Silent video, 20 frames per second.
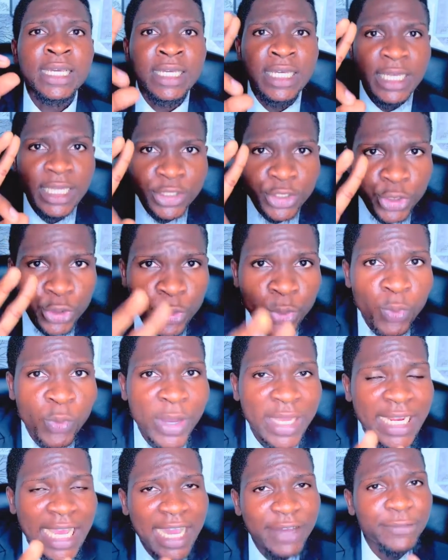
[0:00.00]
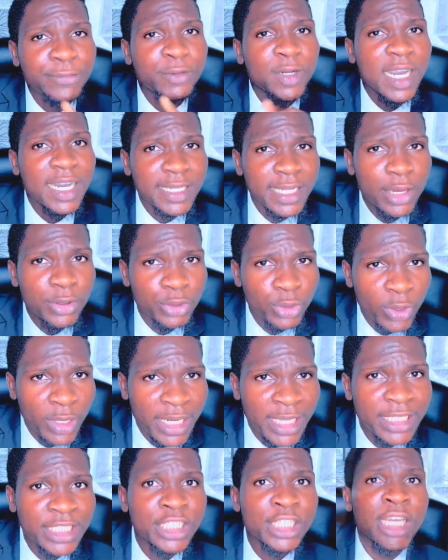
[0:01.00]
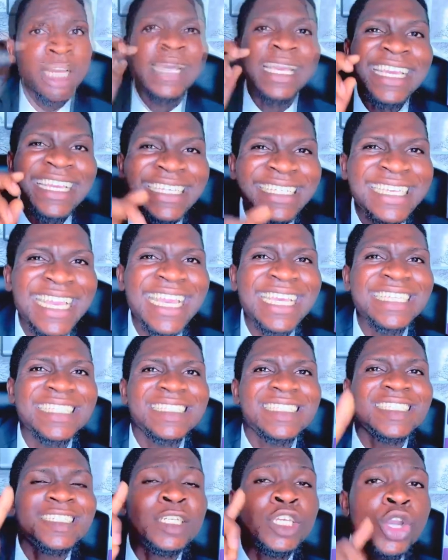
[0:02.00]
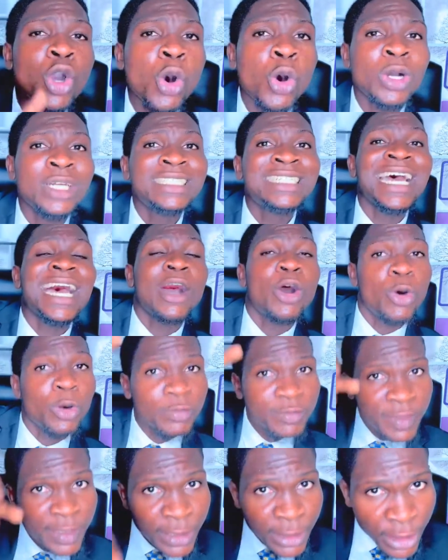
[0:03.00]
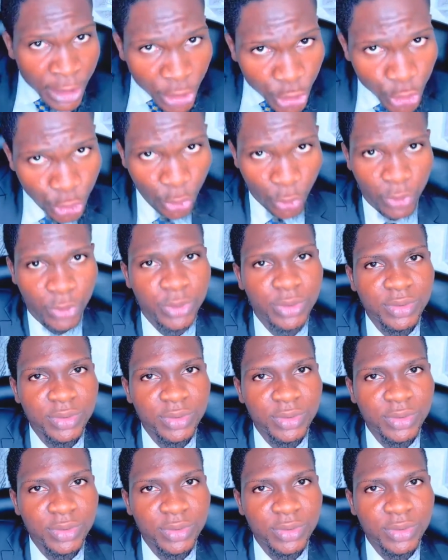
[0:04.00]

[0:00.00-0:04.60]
when they have carnal knowledge against the order of nature.